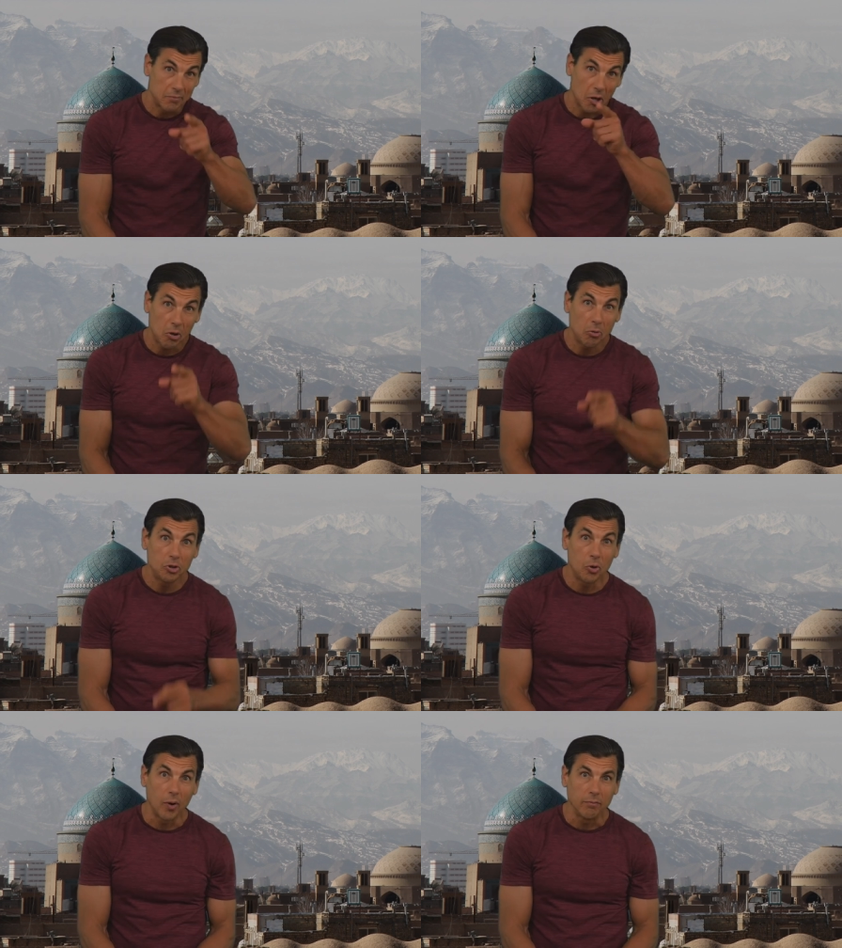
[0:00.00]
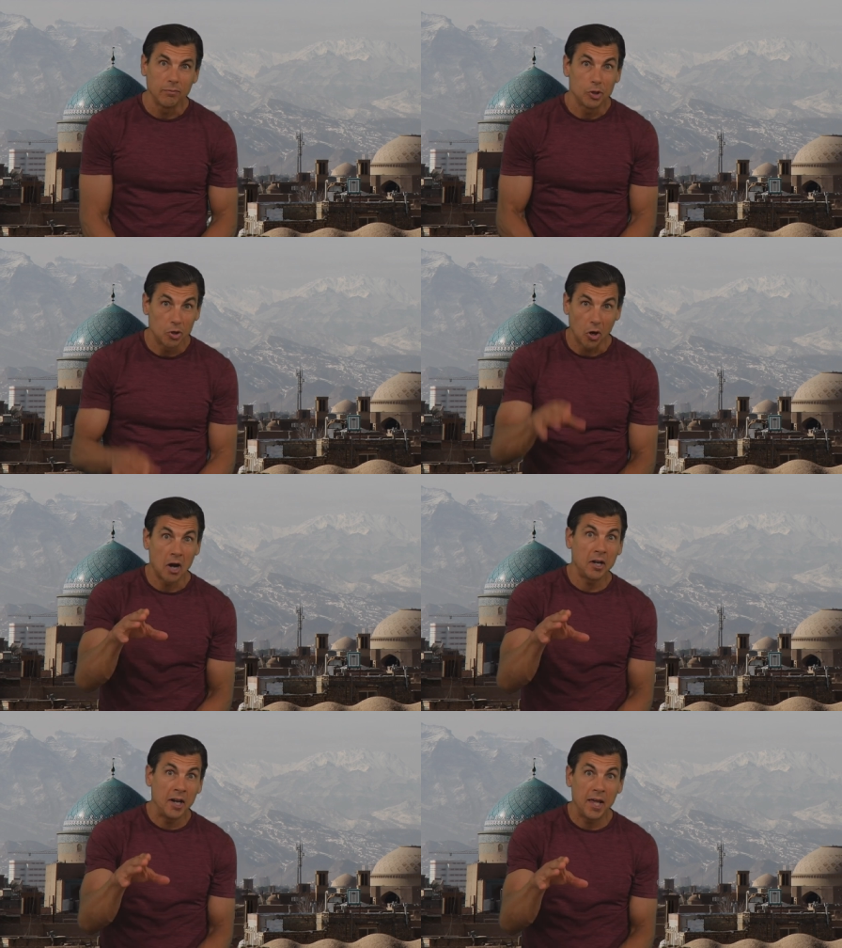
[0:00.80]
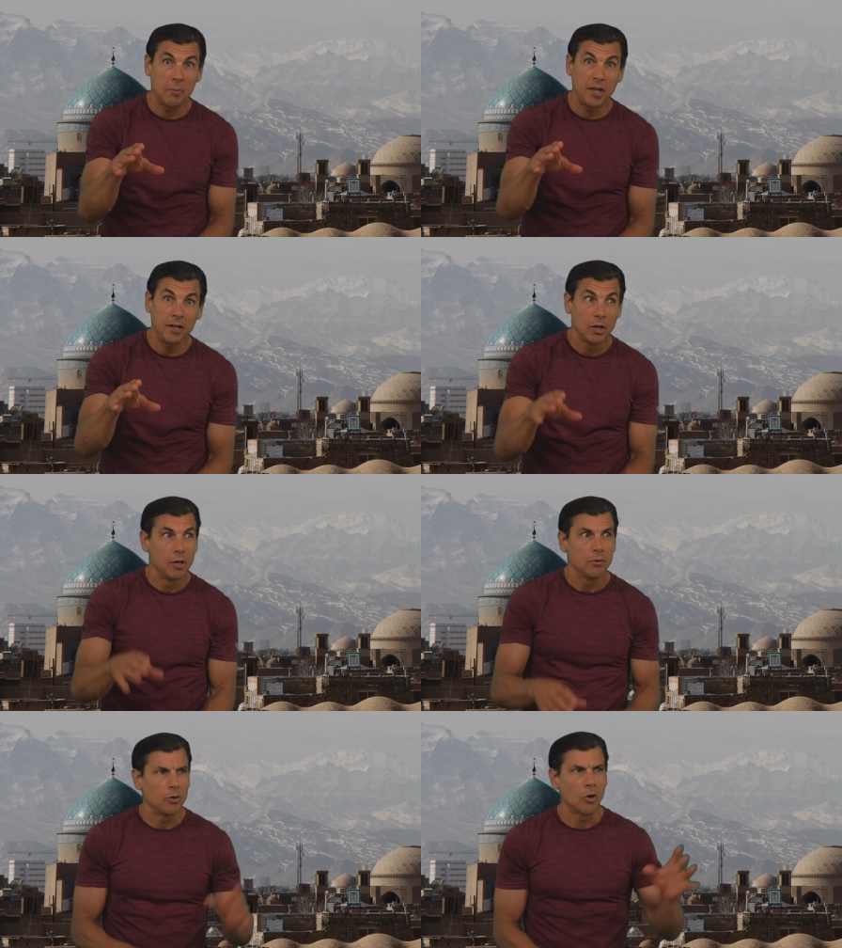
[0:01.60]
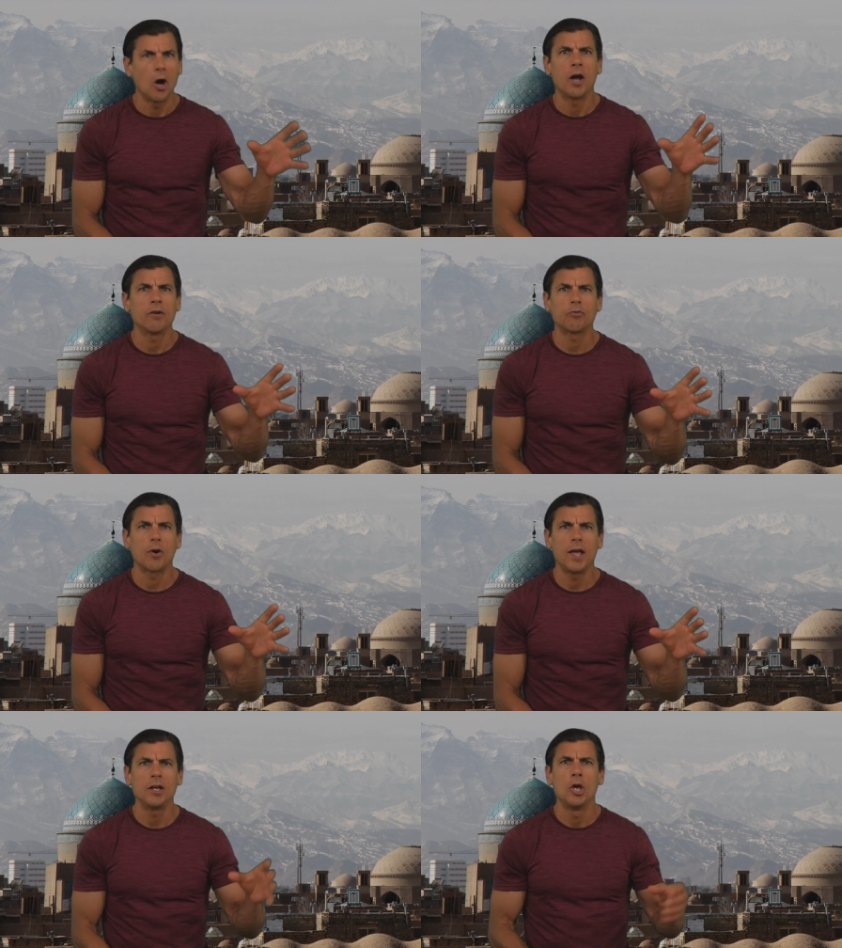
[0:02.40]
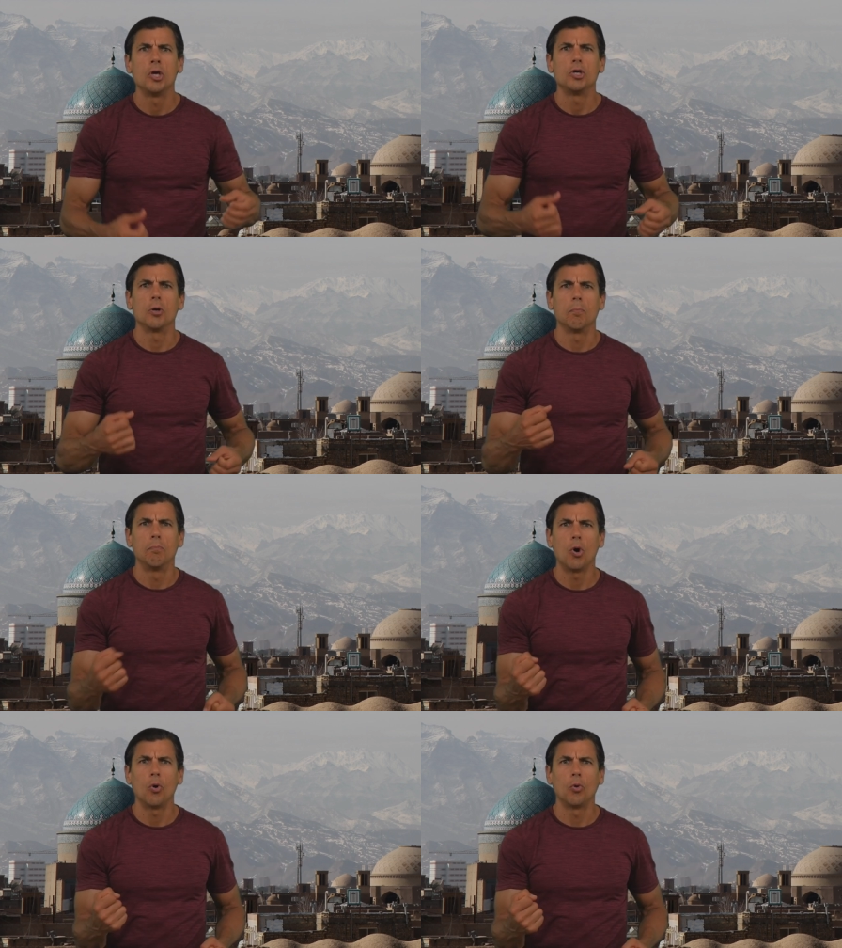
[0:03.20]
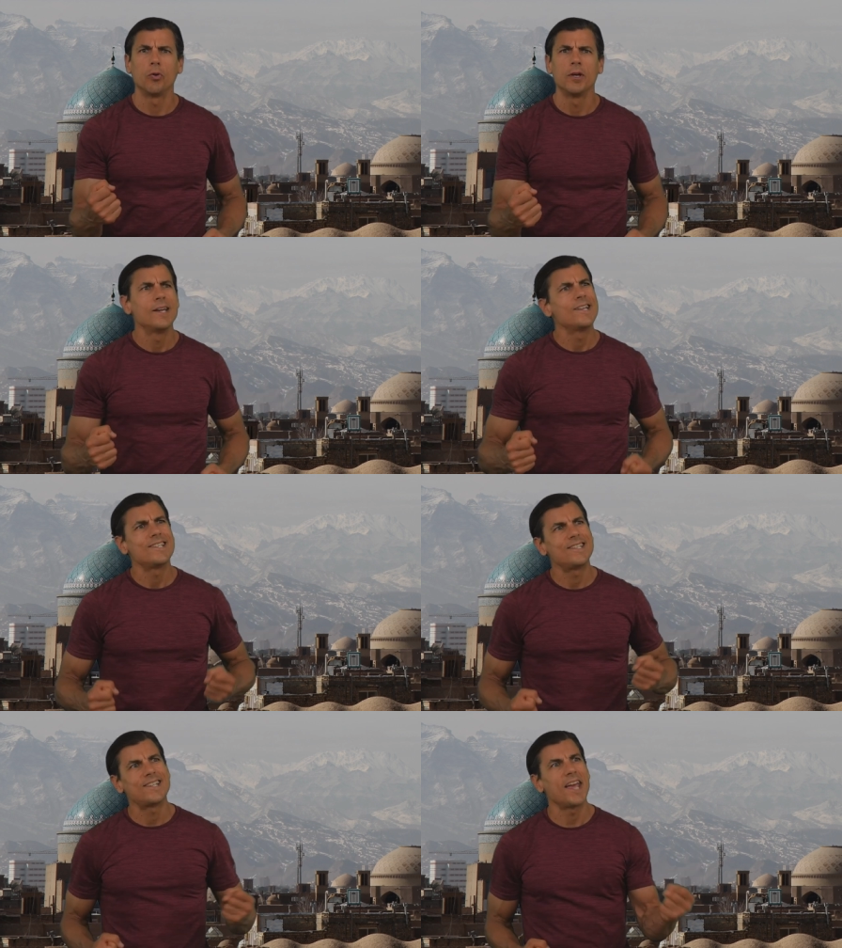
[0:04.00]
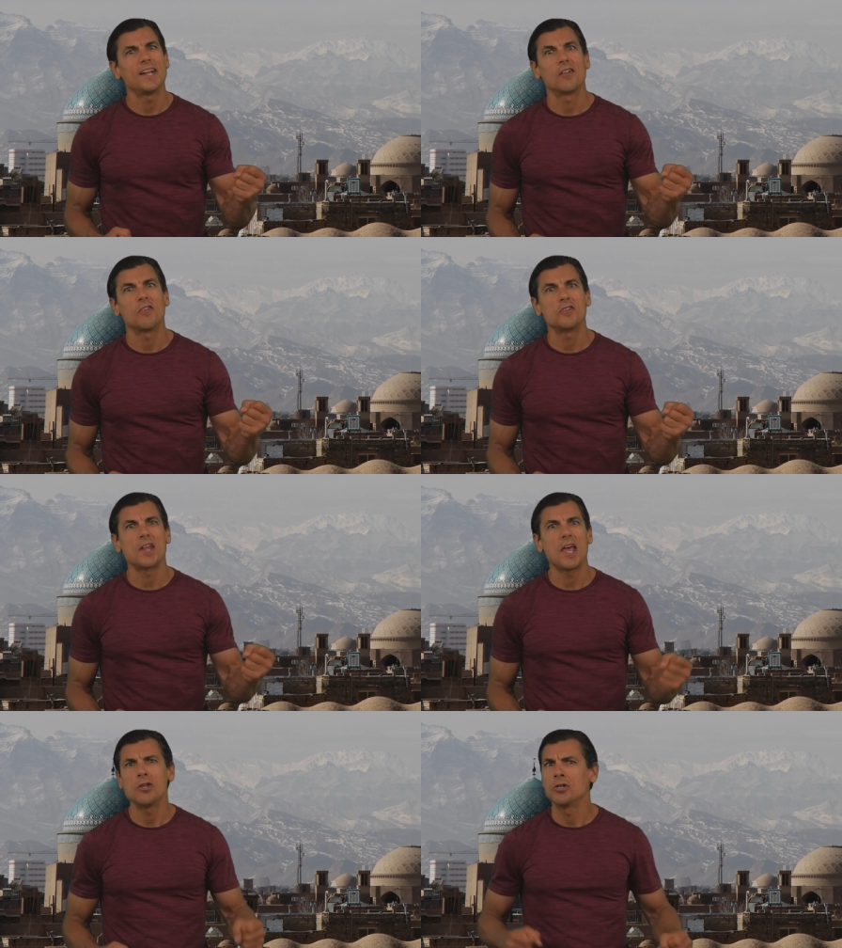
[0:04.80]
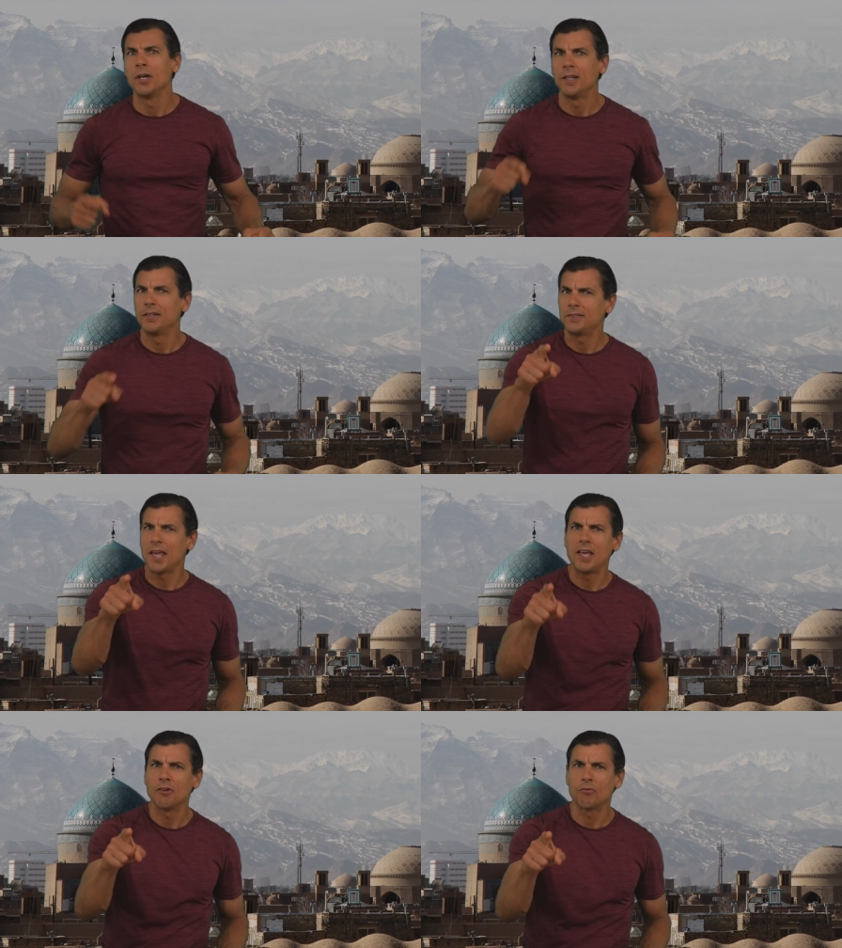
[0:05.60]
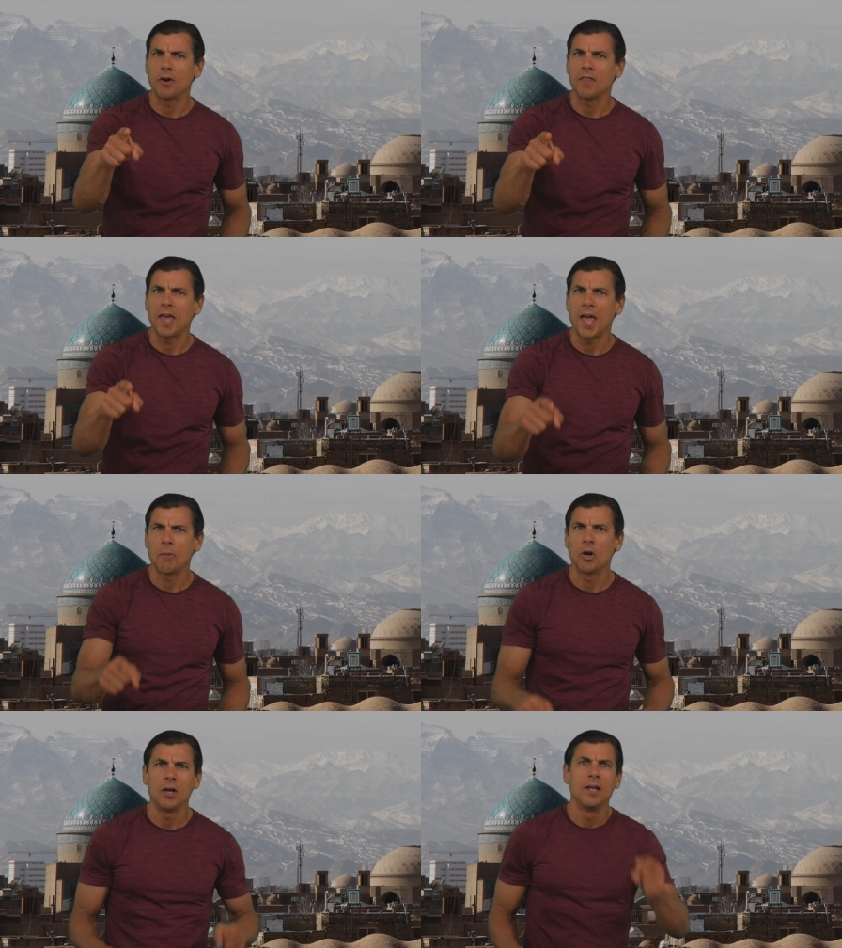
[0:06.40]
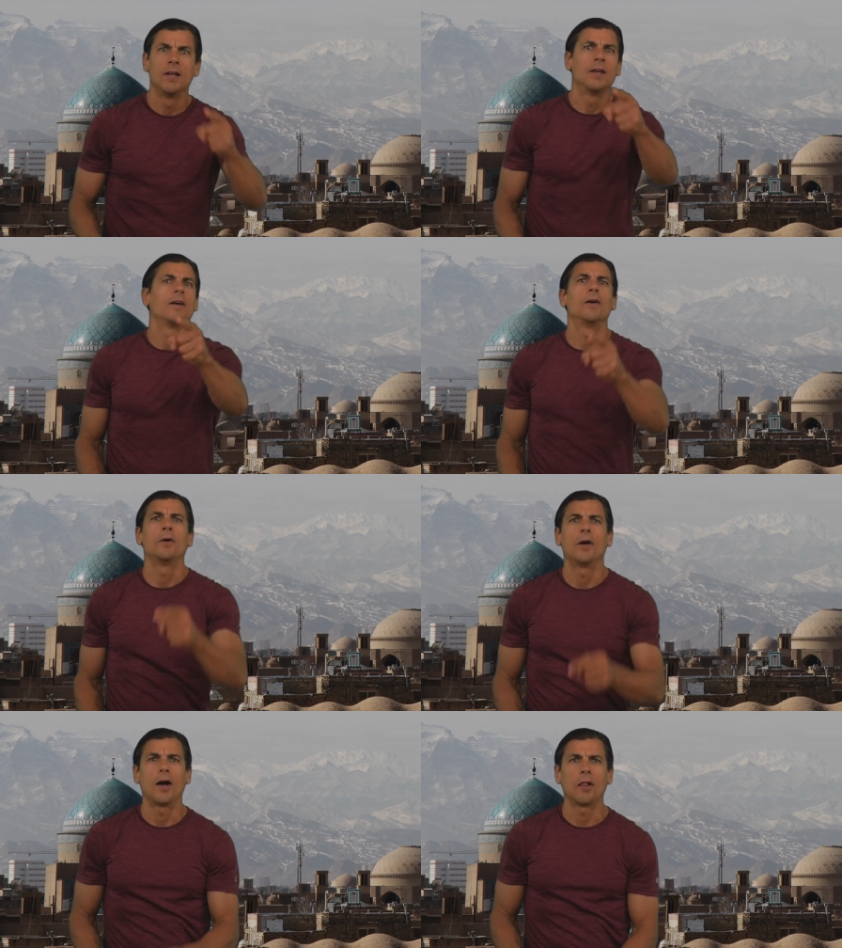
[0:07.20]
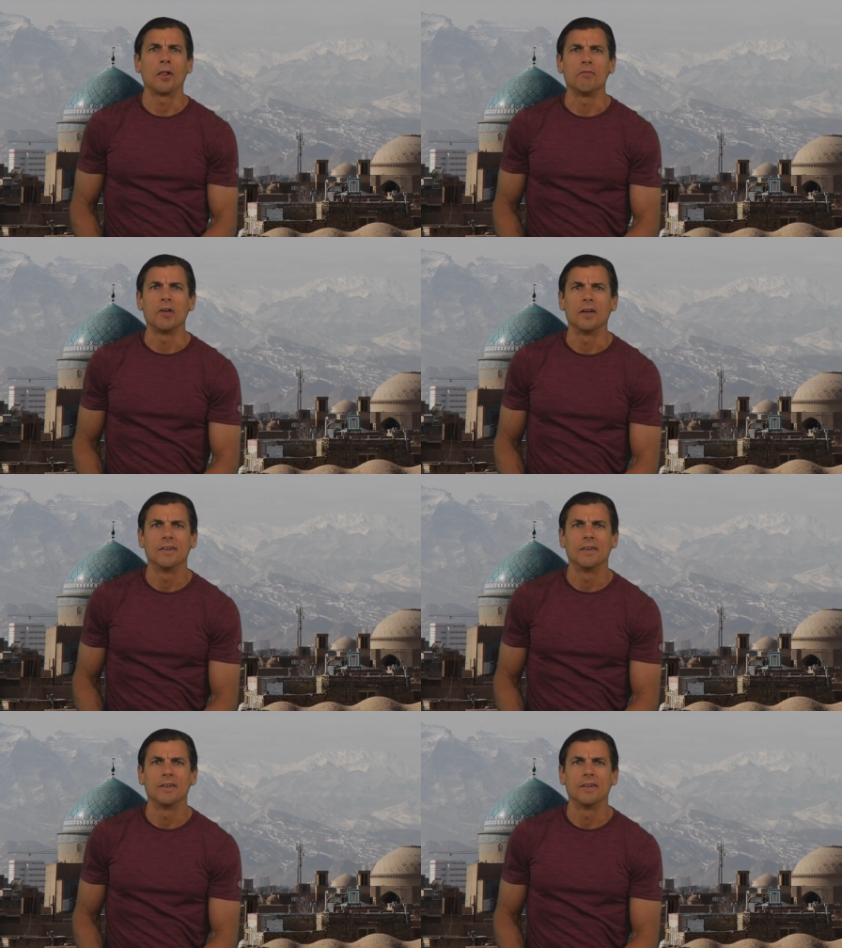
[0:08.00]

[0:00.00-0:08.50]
Now go do it. You're uninhibited, you're unafraid, you're bold. Take it to the stage, take it in front of the camera. I love you.